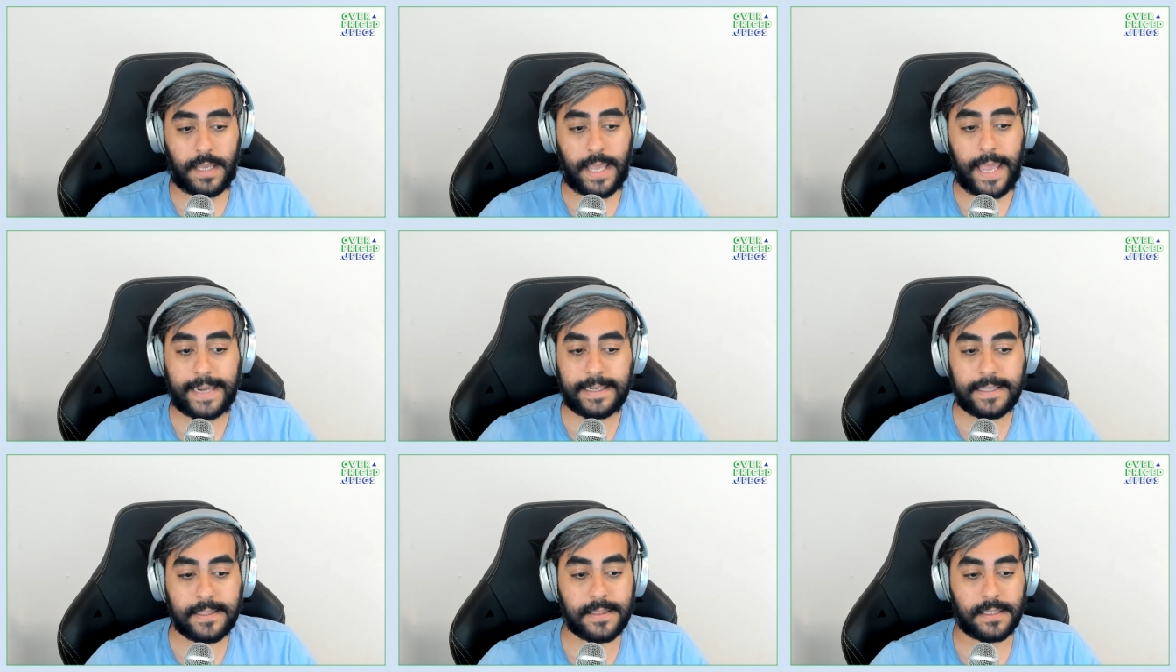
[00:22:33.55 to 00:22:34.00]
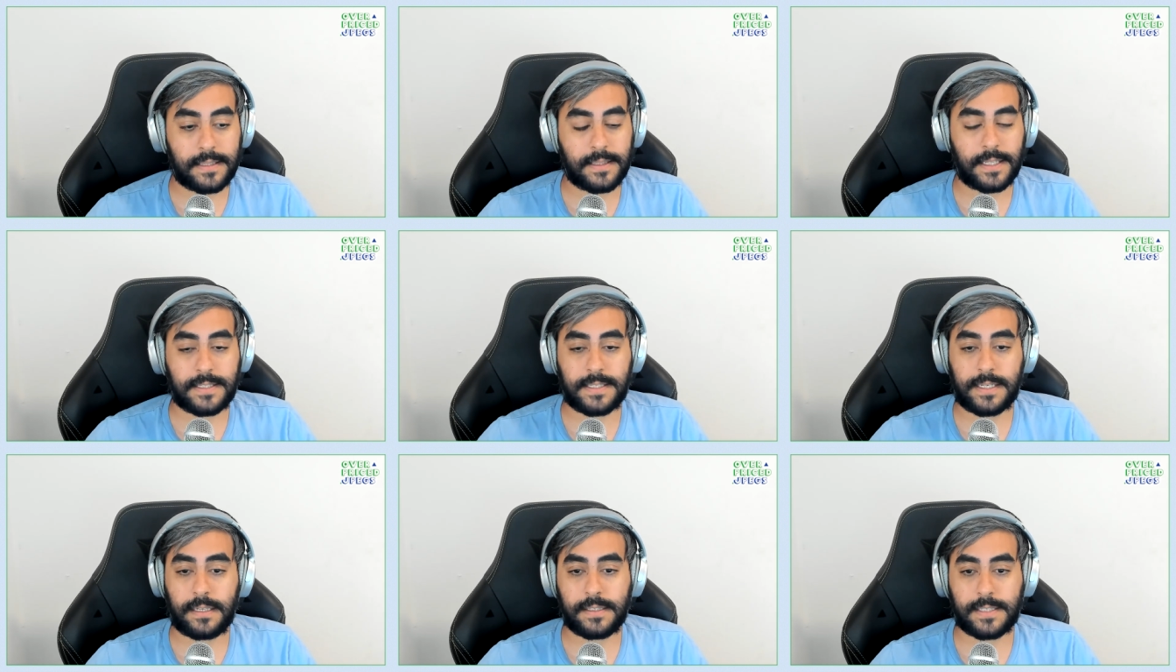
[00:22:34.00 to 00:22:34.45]
anything
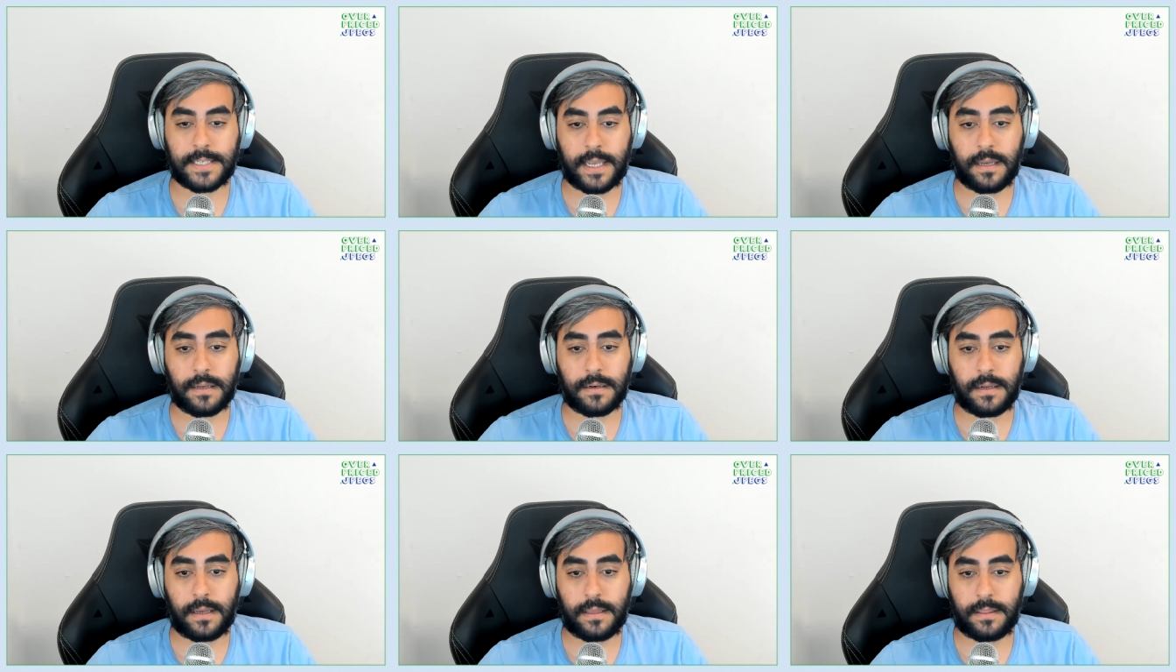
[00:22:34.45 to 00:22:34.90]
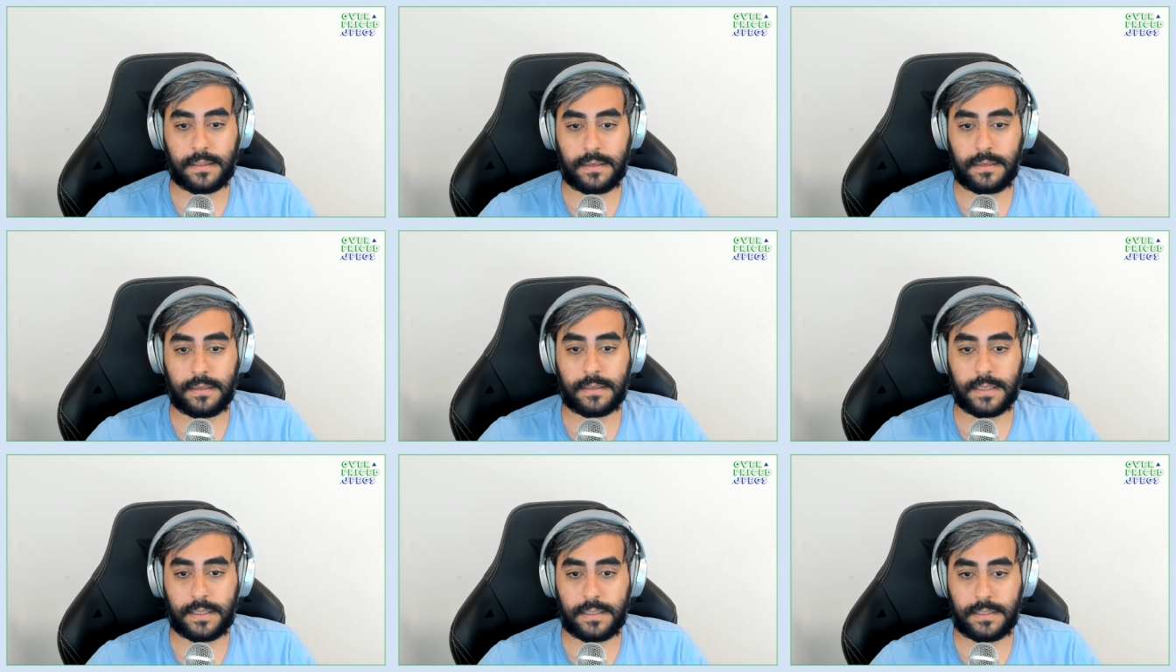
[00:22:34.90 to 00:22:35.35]
that sells out i
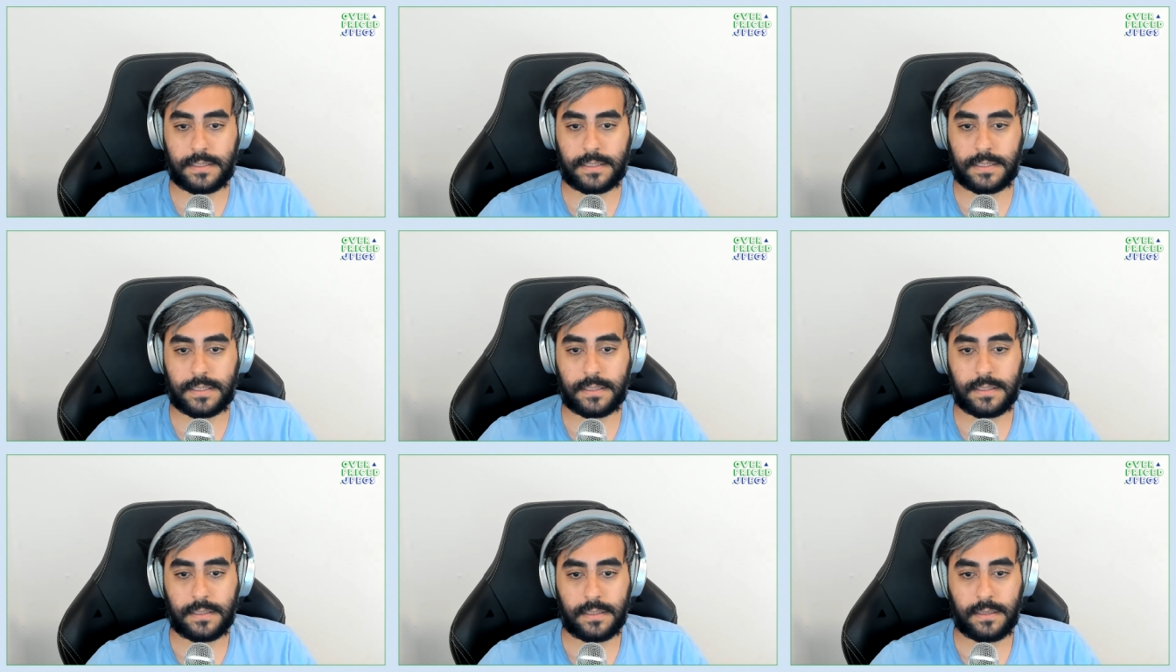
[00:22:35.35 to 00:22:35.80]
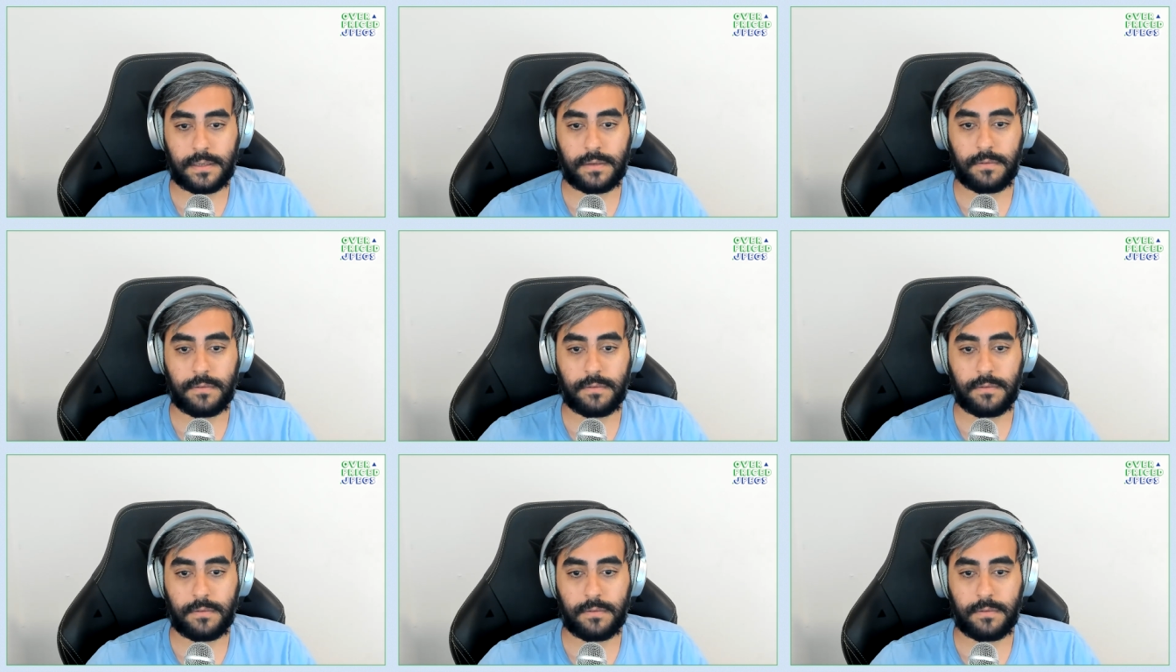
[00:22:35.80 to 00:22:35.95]
think is